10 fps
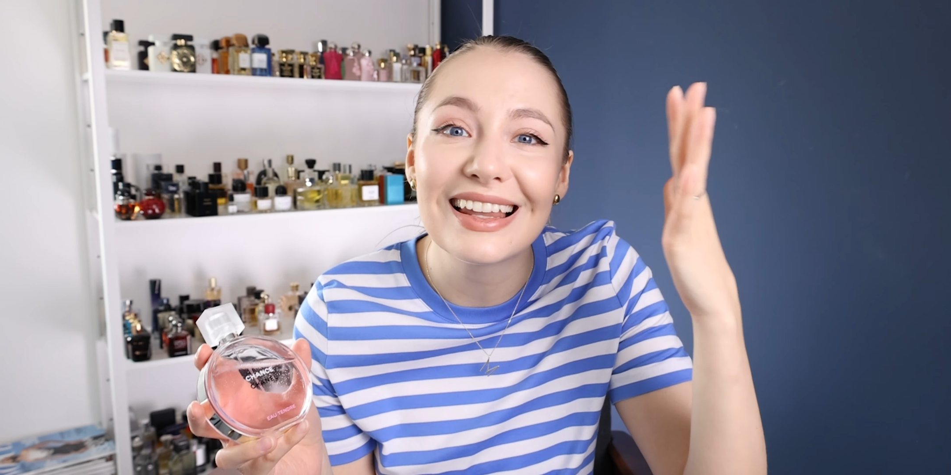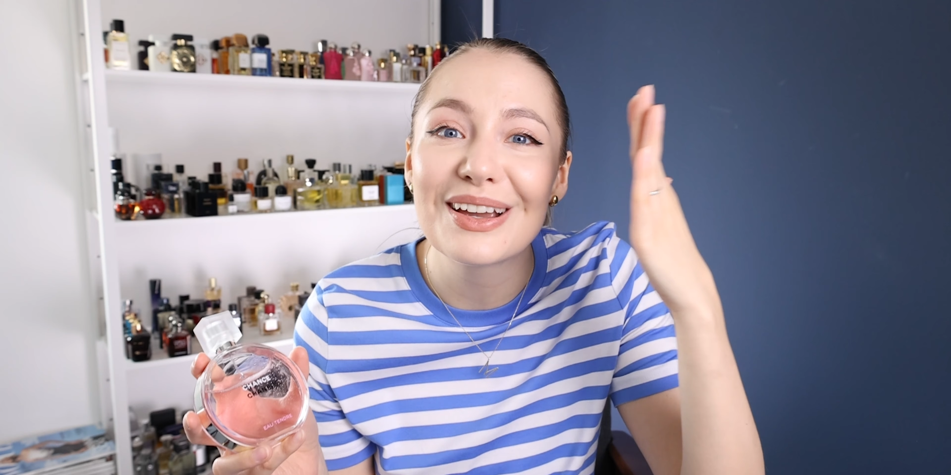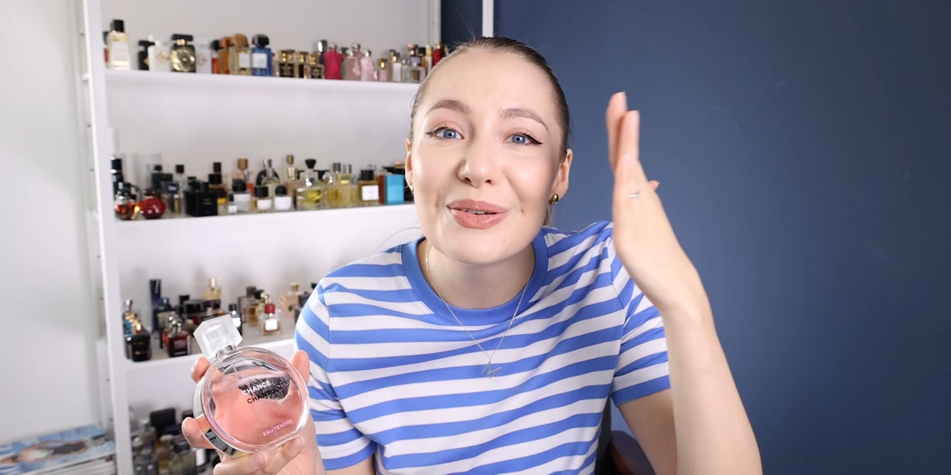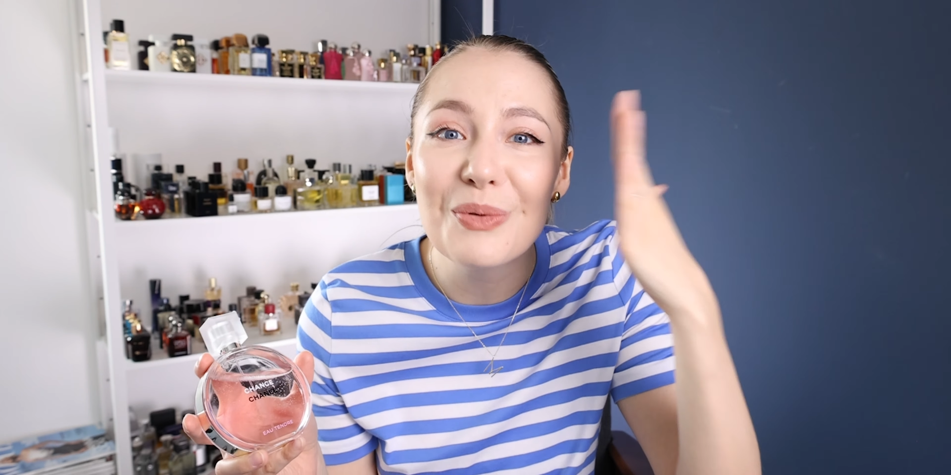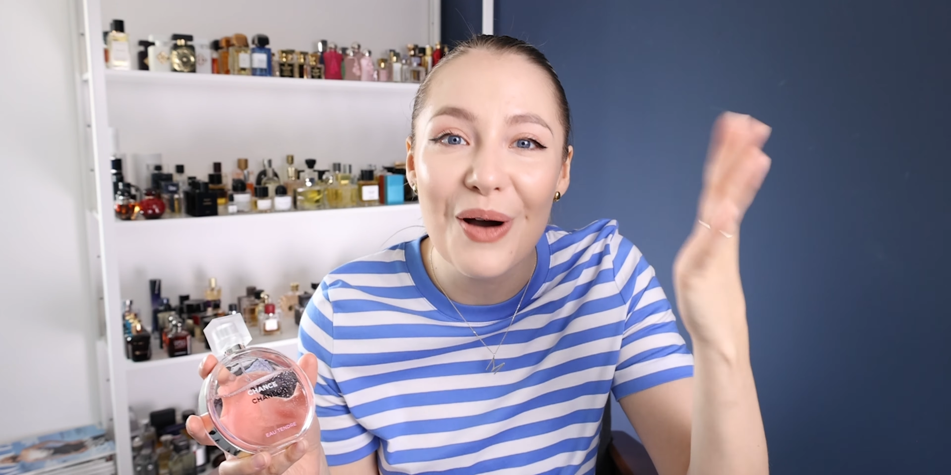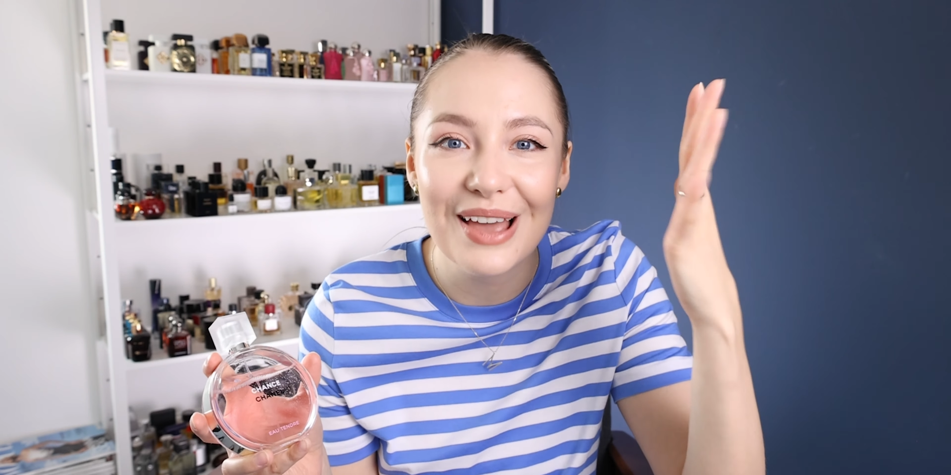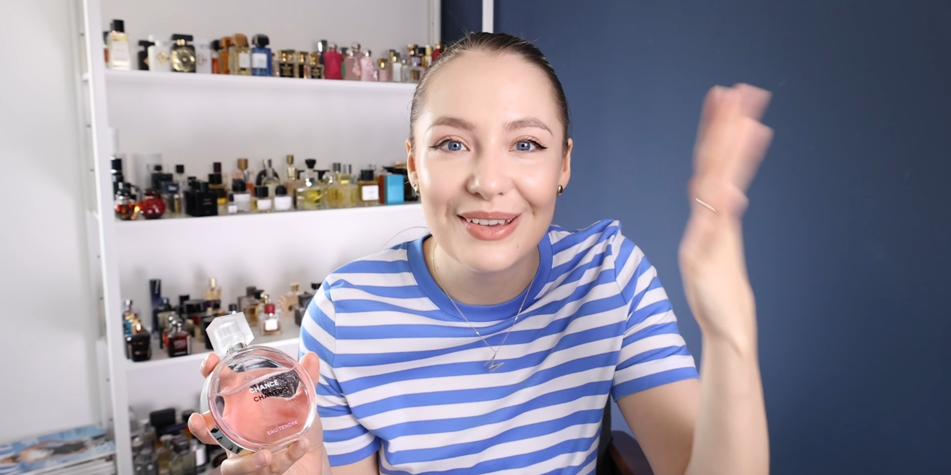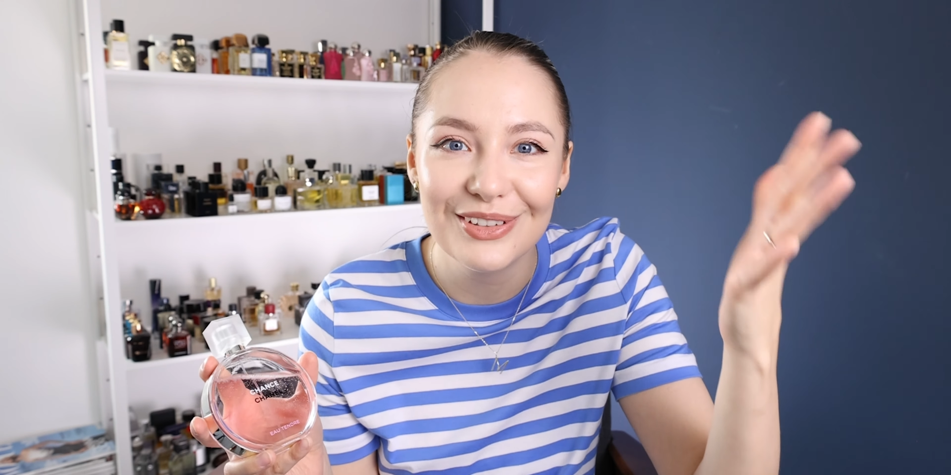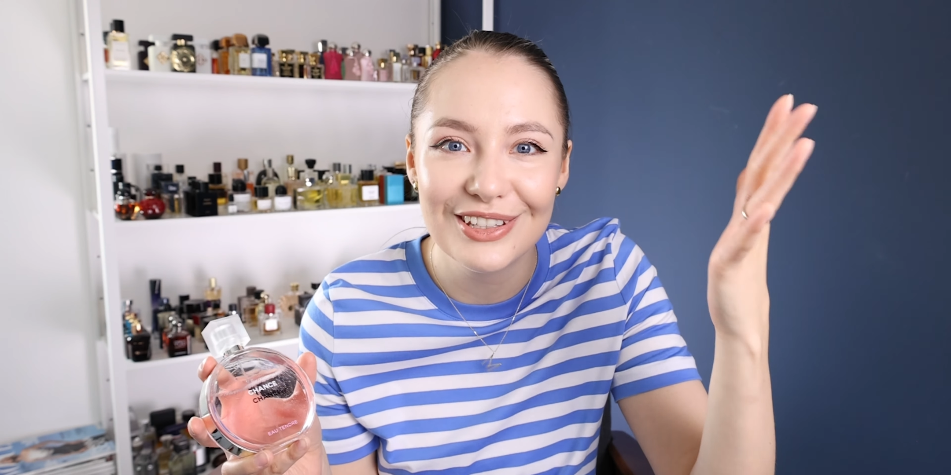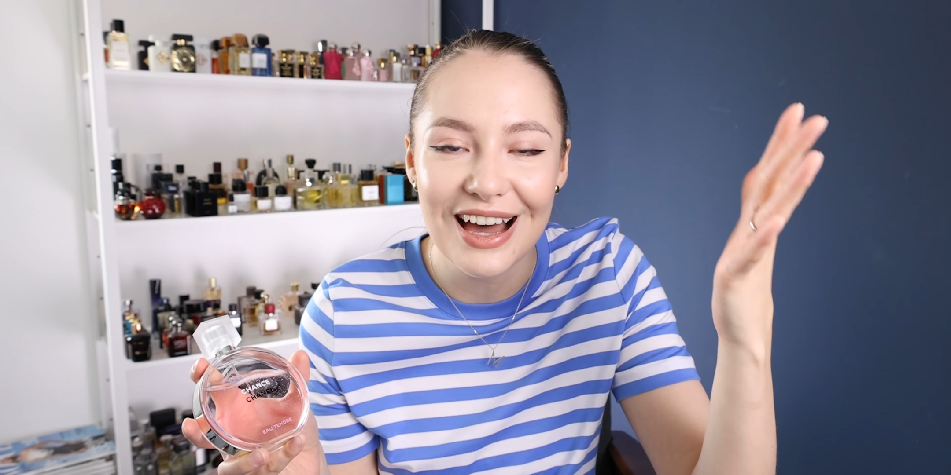like, what
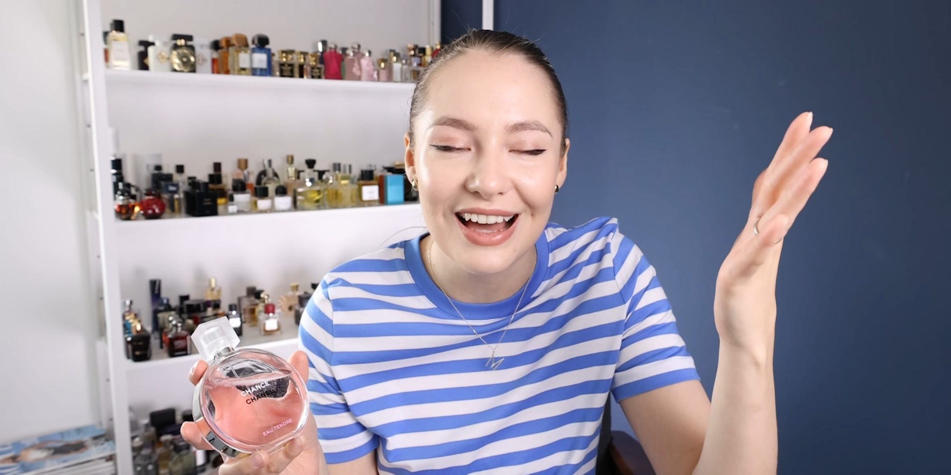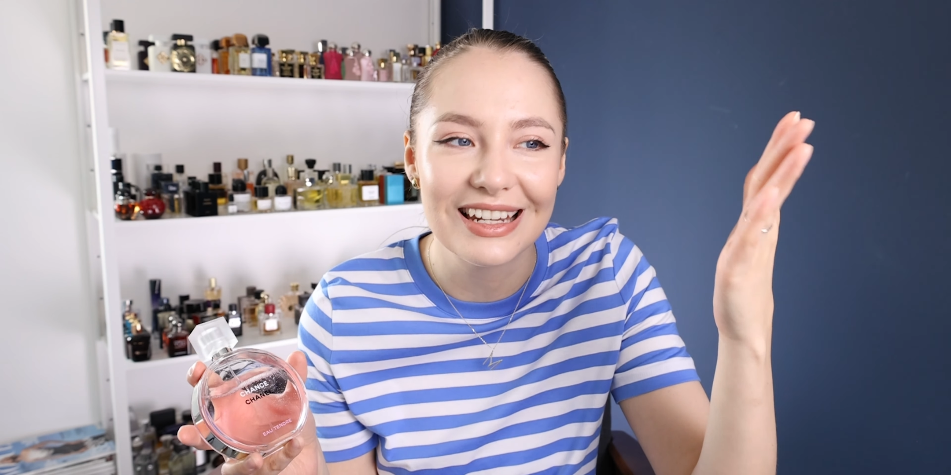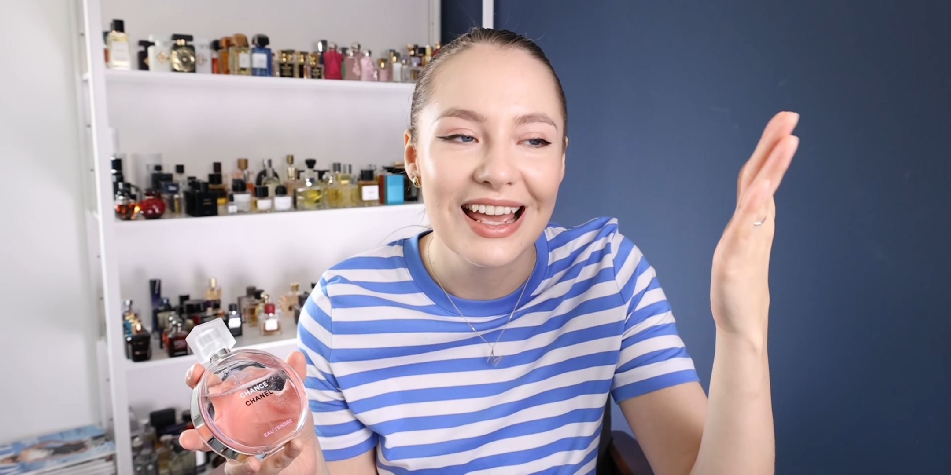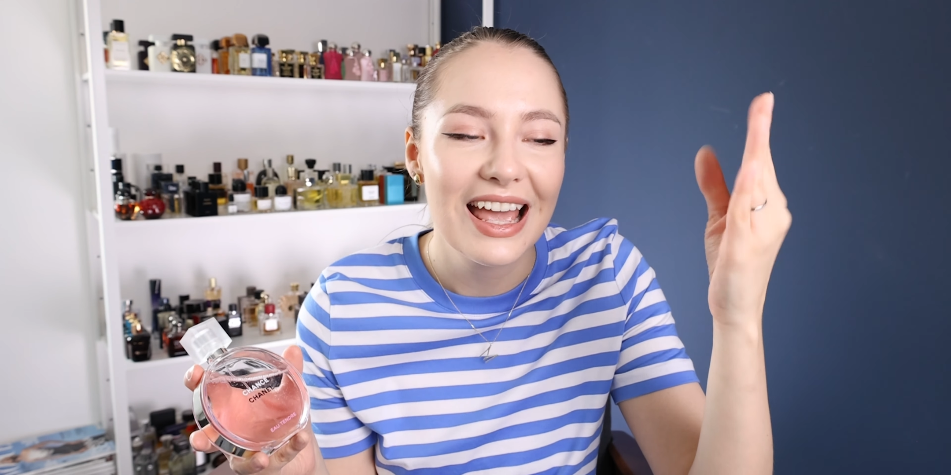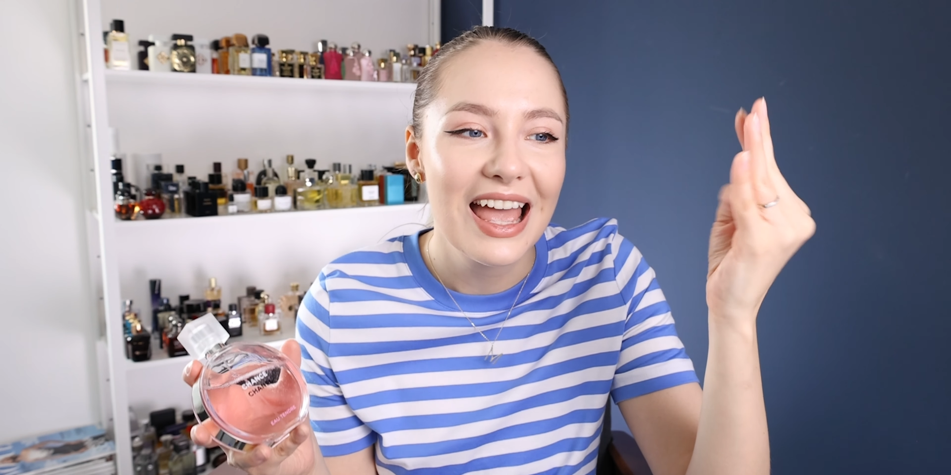have you done?